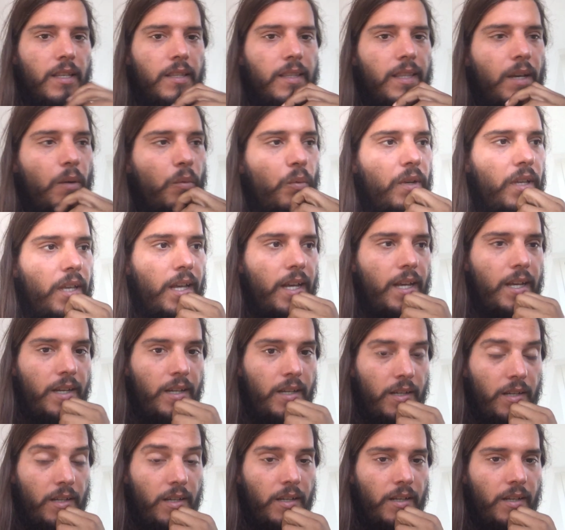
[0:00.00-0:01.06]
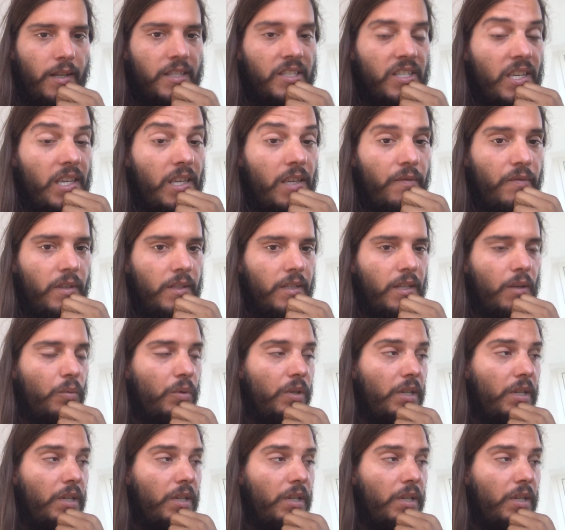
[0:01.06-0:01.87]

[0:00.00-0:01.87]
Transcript: that we are achieving, that